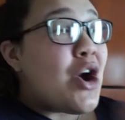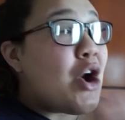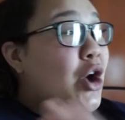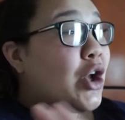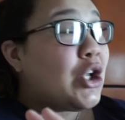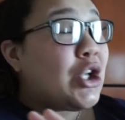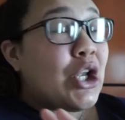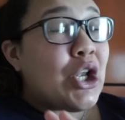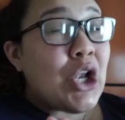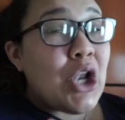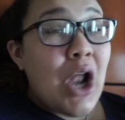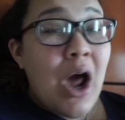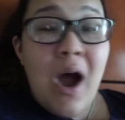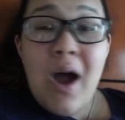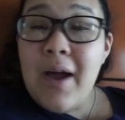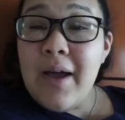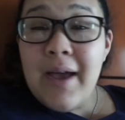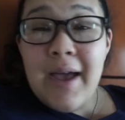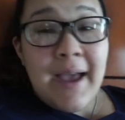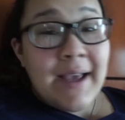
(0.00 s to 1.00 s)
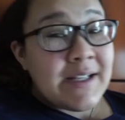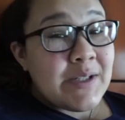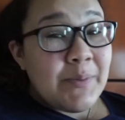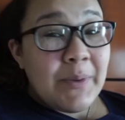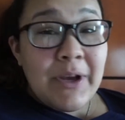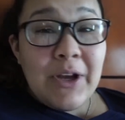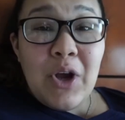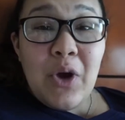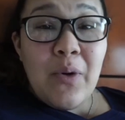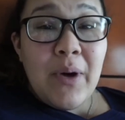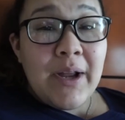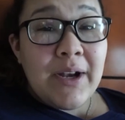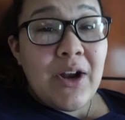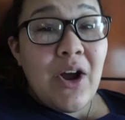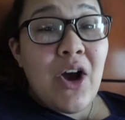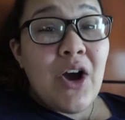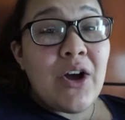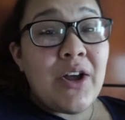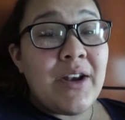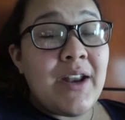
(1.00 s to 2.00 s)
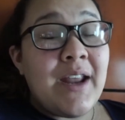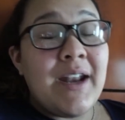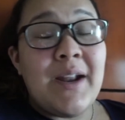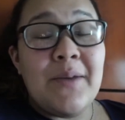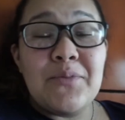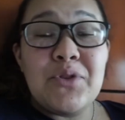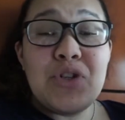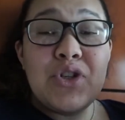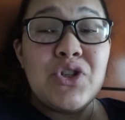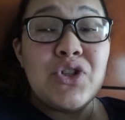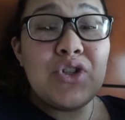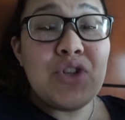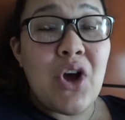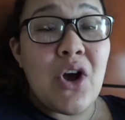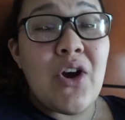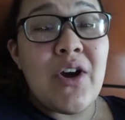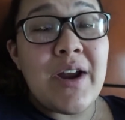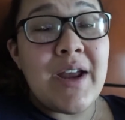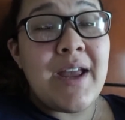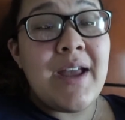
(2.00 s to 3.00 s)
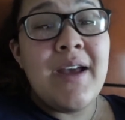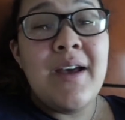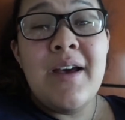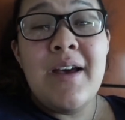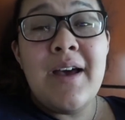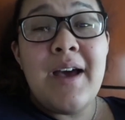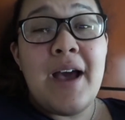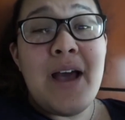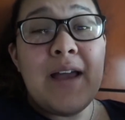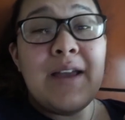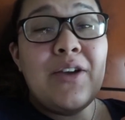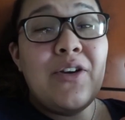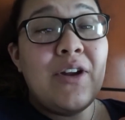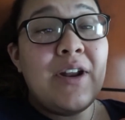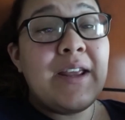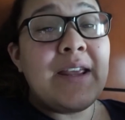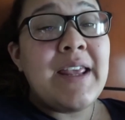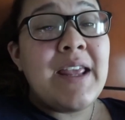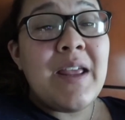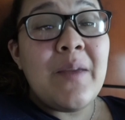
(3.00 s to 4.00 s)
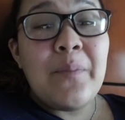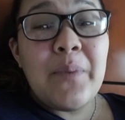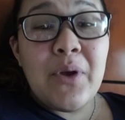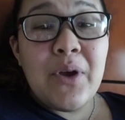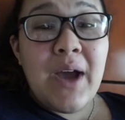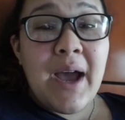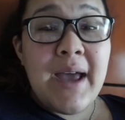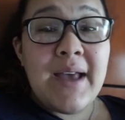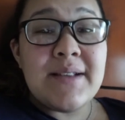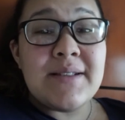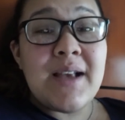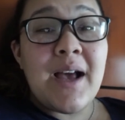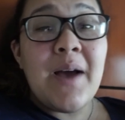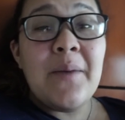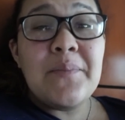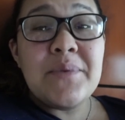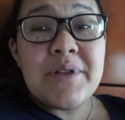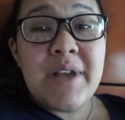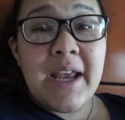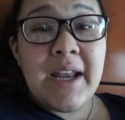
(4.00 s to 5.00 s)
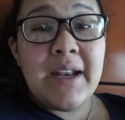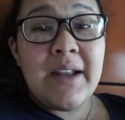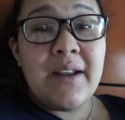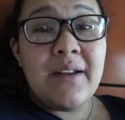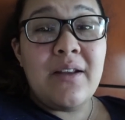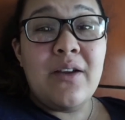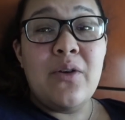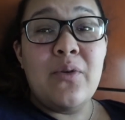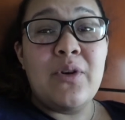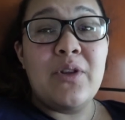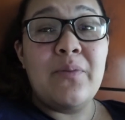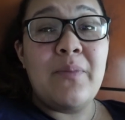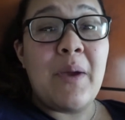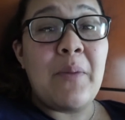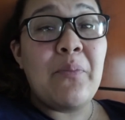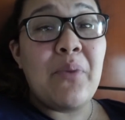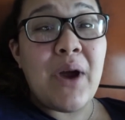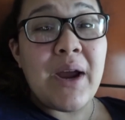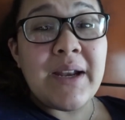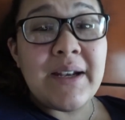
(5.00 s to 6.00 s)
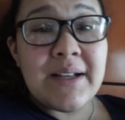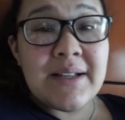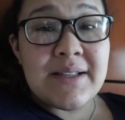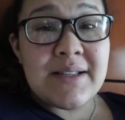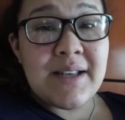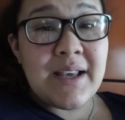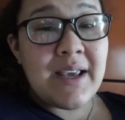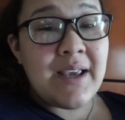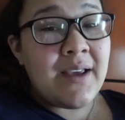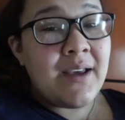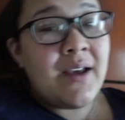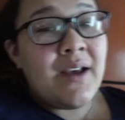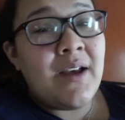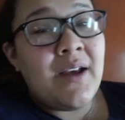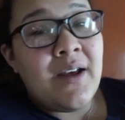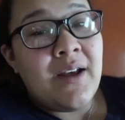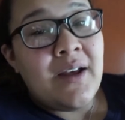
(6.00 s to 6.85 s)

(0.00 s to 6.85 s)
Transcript: A lot has been going on and I'm sorry I couldn't keep you guys updated with my pregnancy.